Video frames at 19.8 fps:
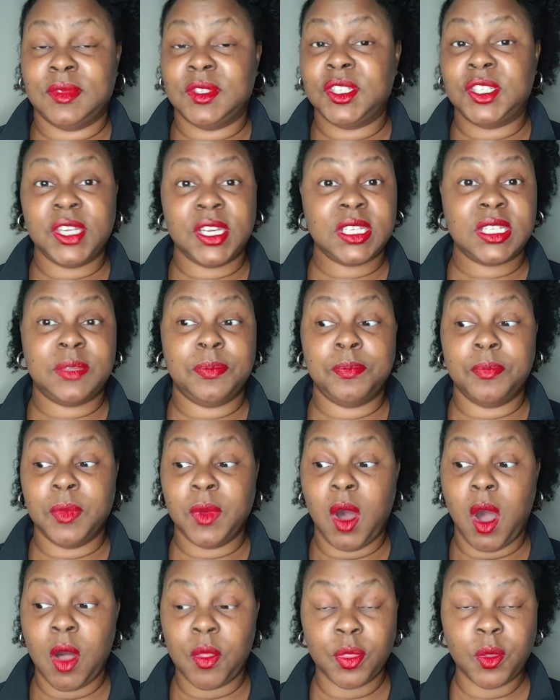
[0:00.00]
Just
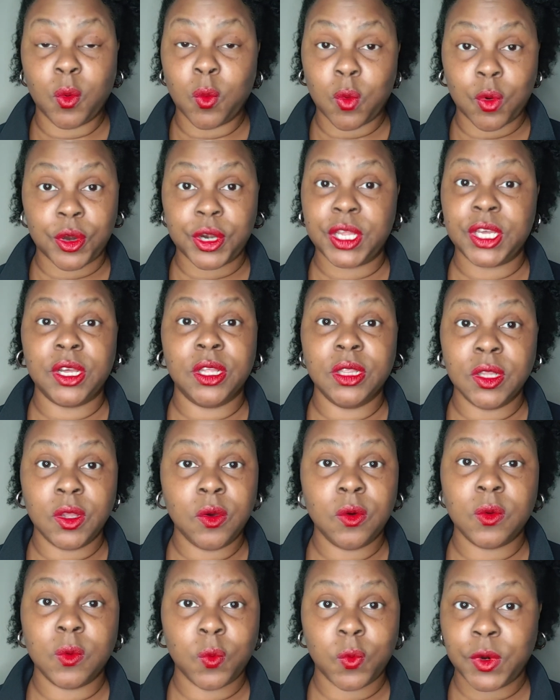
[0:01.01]
on the wording
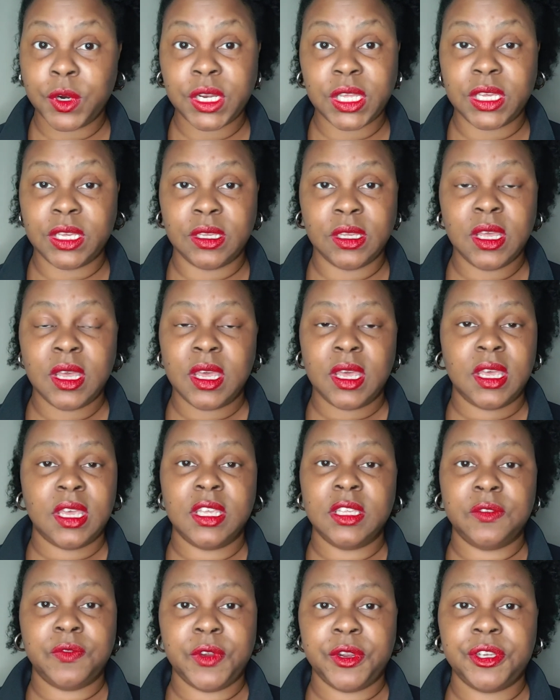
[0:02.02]
alone, wording
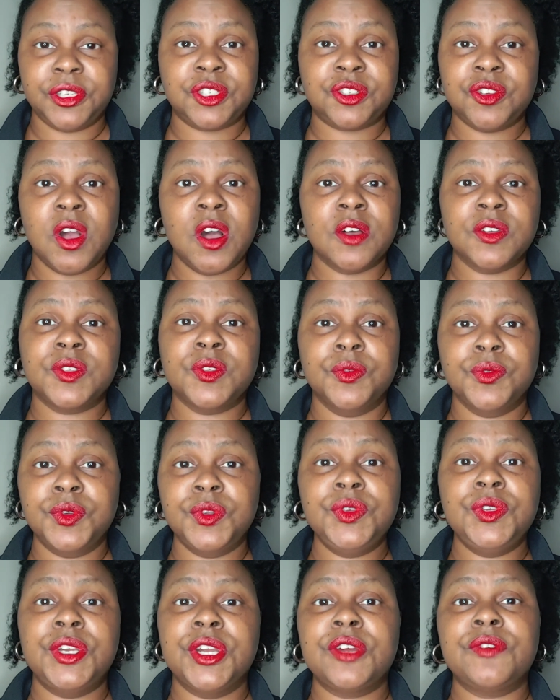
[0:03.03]
is very strong. So
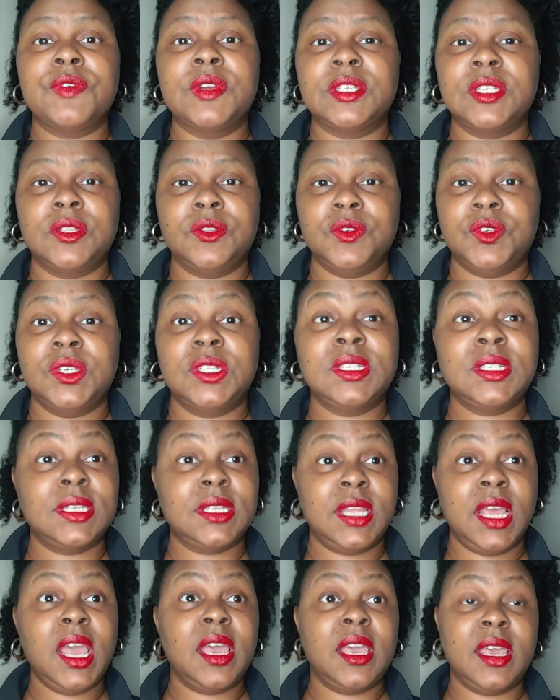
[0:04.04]
New Year resolution,
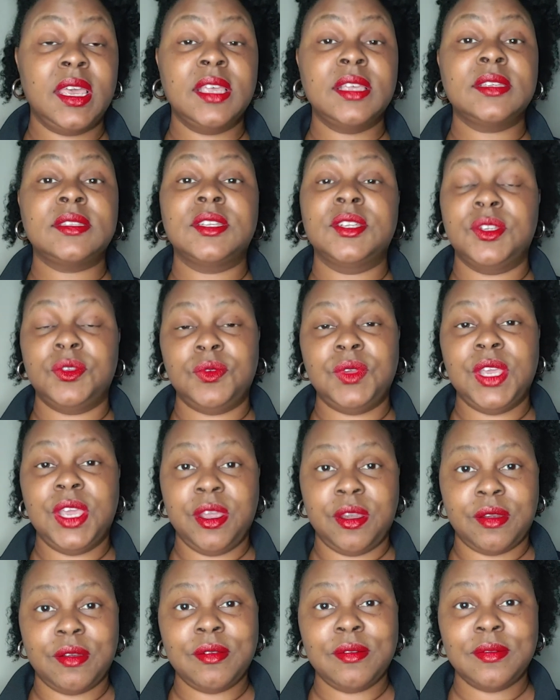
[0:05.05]
today is the new
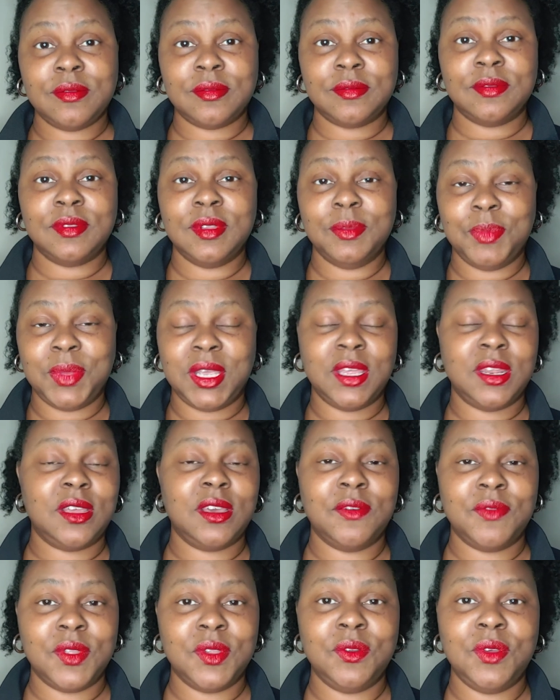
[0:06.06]
year, the beginning
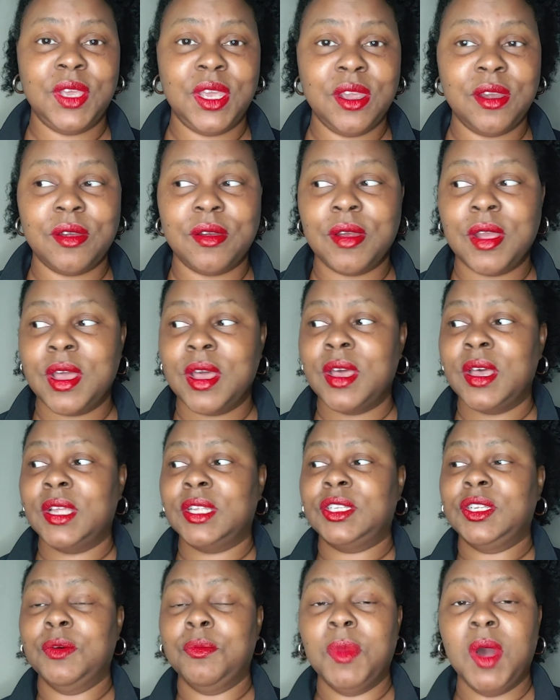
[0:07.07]
of the new year.
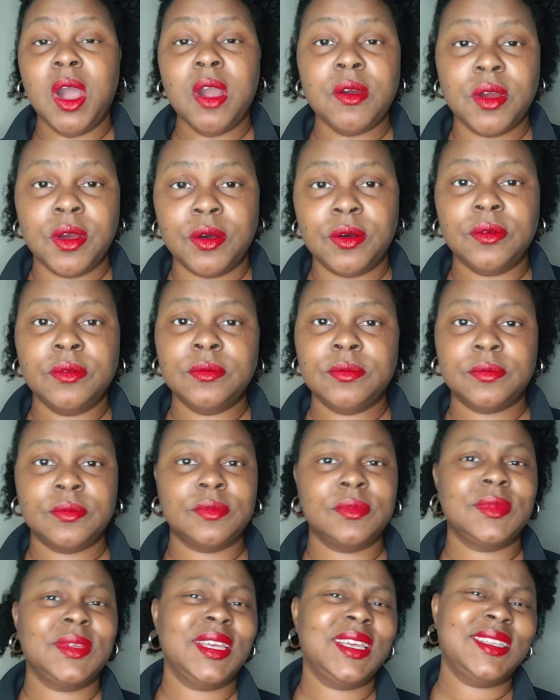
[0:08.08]
Tomorrow,
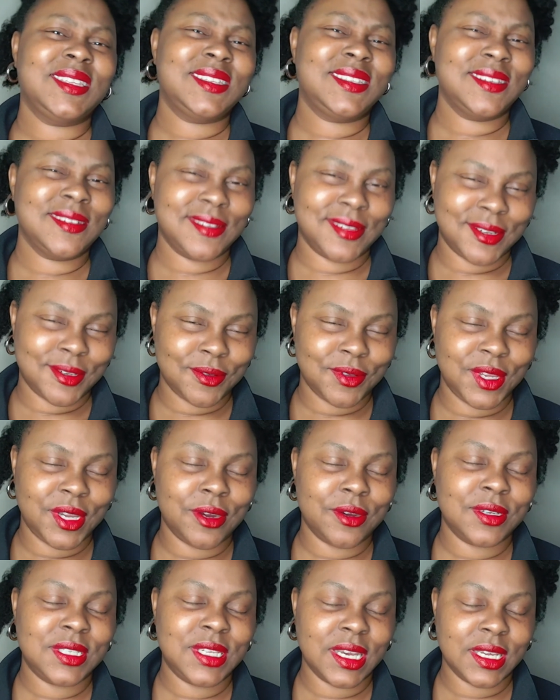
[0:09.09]
it's still a new
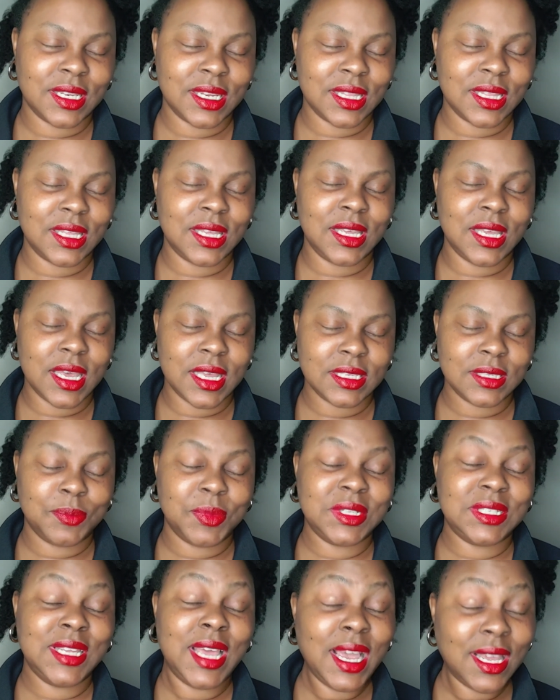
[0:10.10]
year, technically, yes,
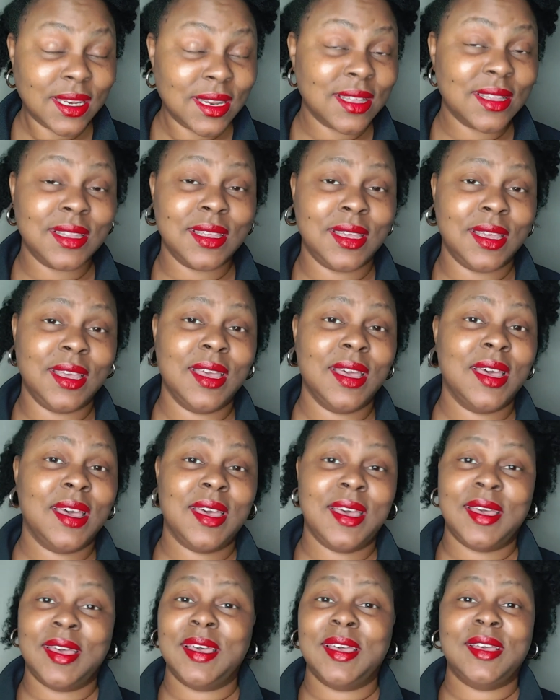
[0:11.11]
but technically
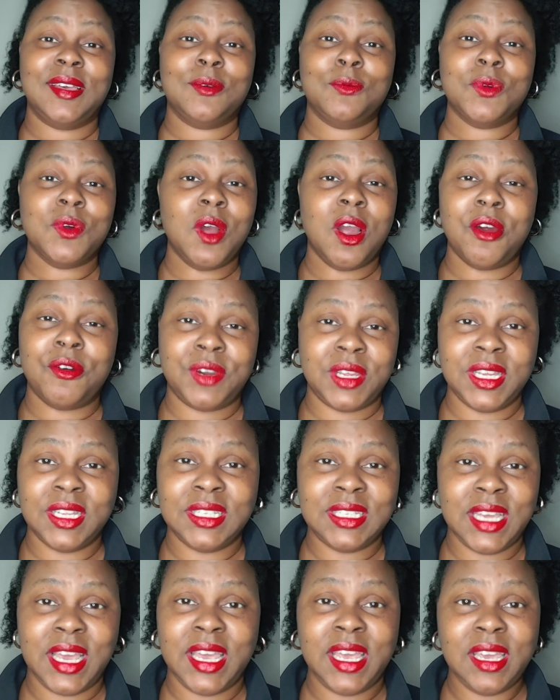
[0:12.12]
we're already a
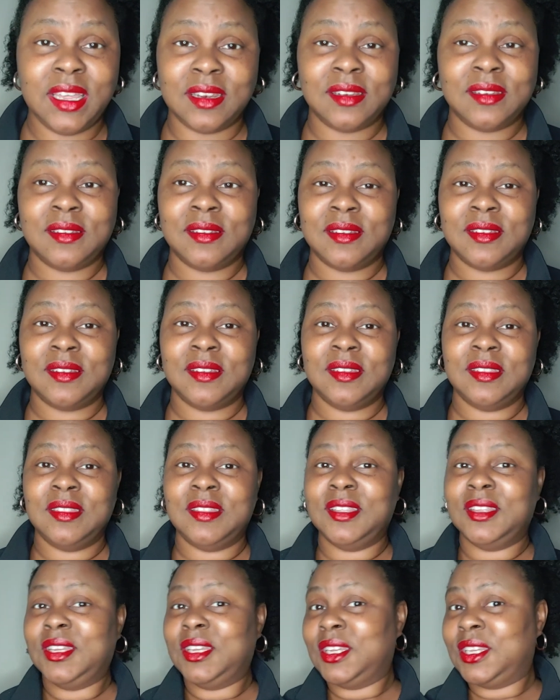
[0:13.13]
day in.
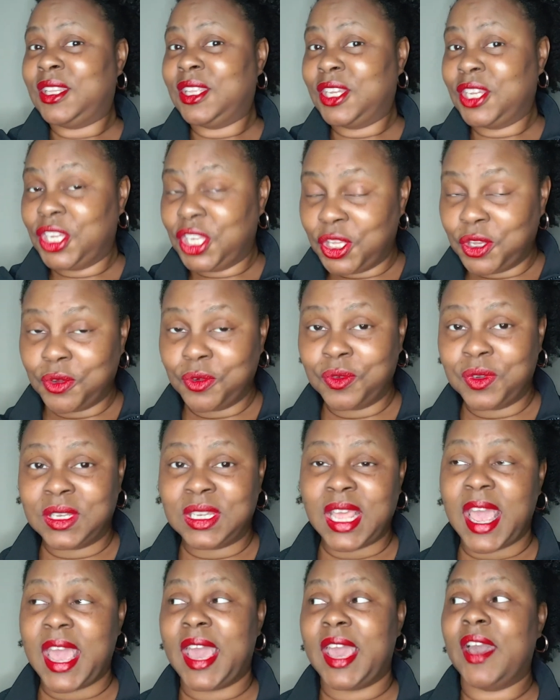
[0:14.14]
The new
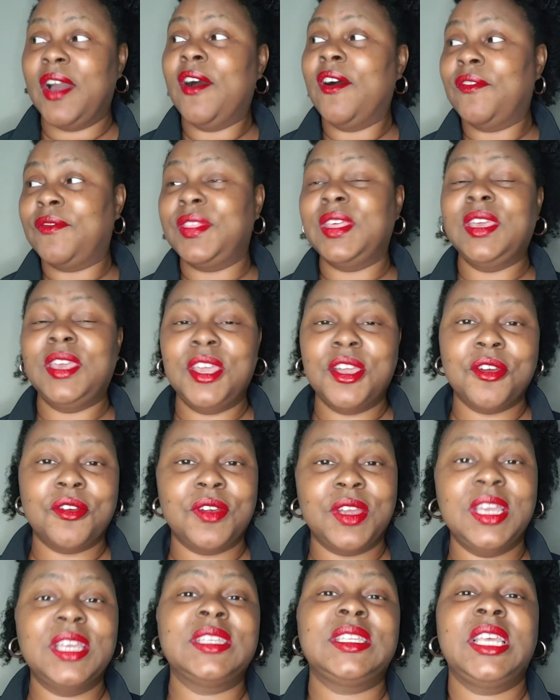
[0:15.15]
day of the year
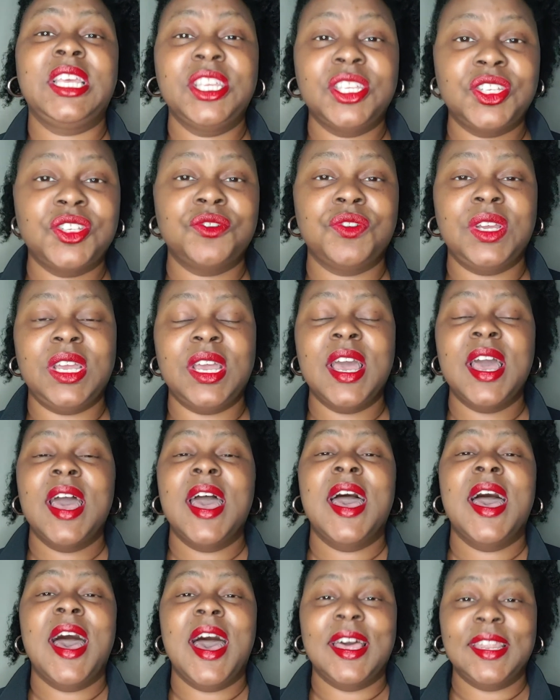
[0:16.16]
is history,
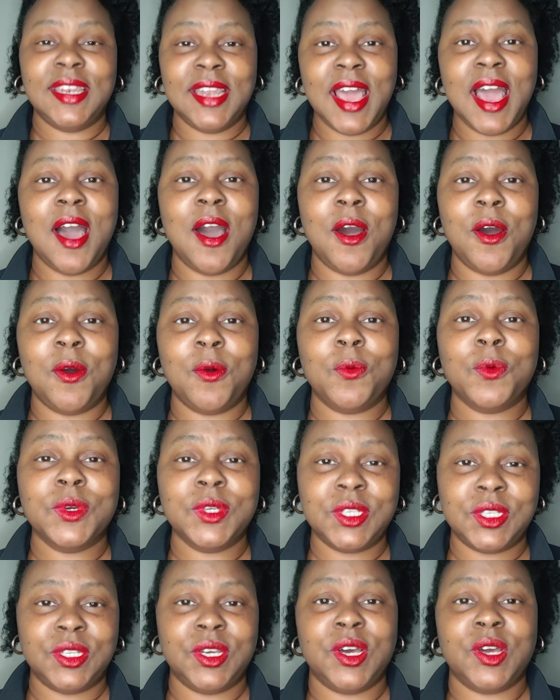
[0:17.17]
and now we're
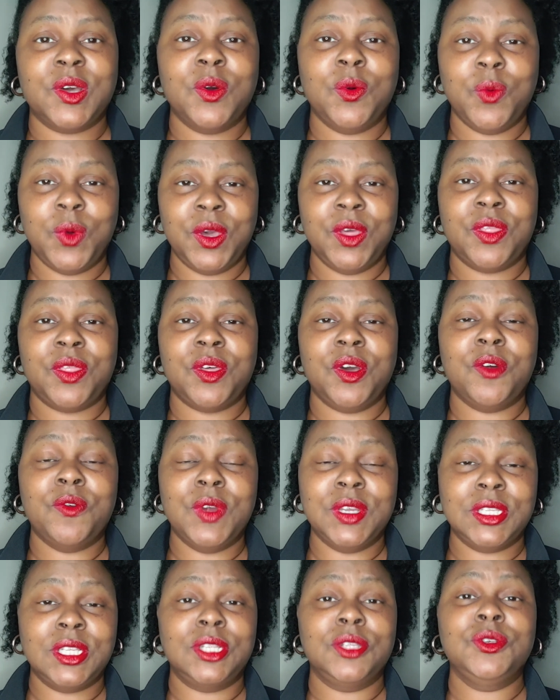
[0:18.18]
stuck with a
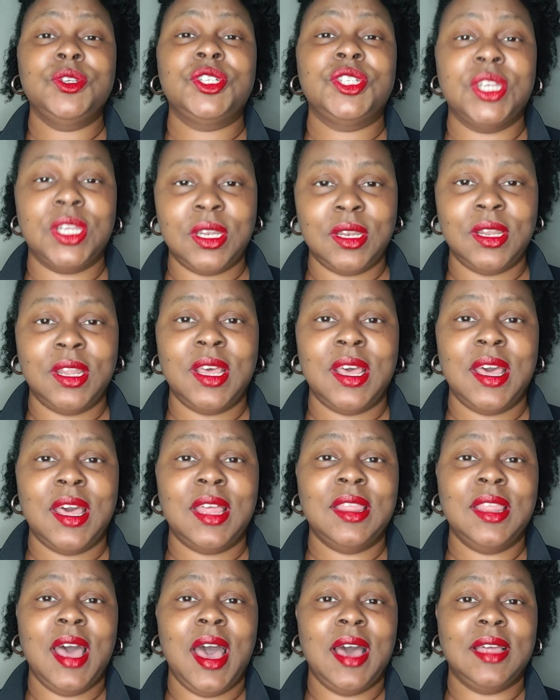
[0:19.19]
resolution
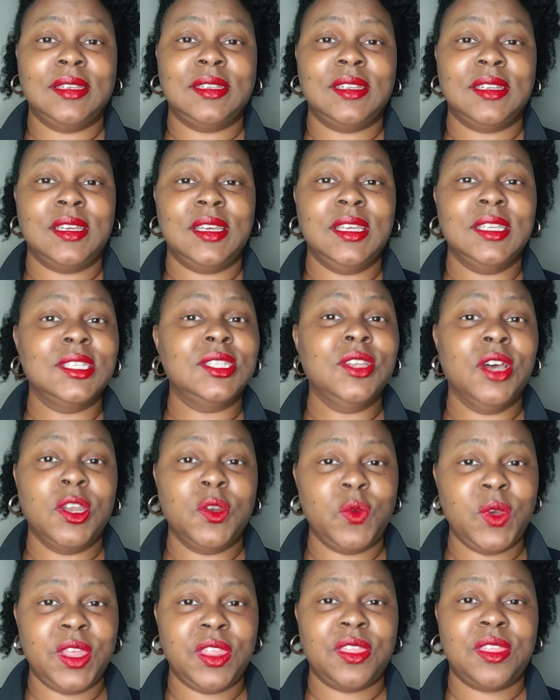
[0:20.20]
that is done
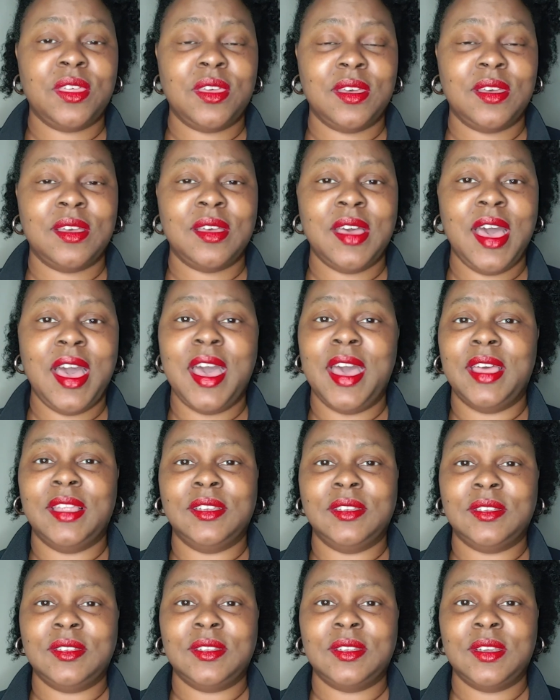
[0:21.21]
with,
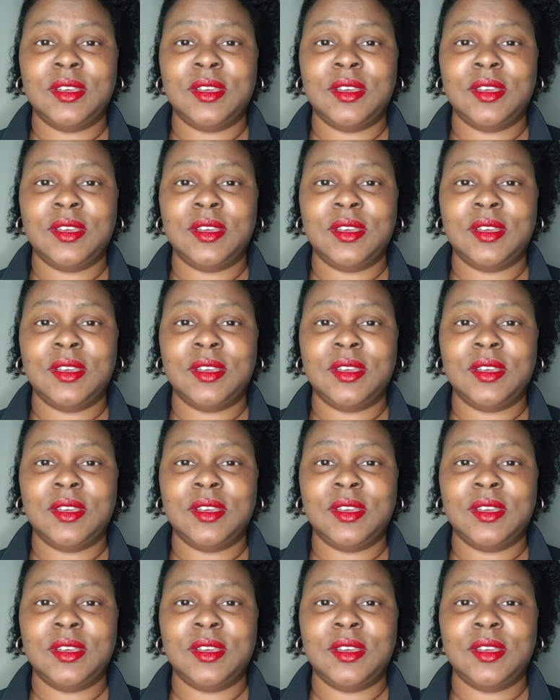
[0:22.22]
and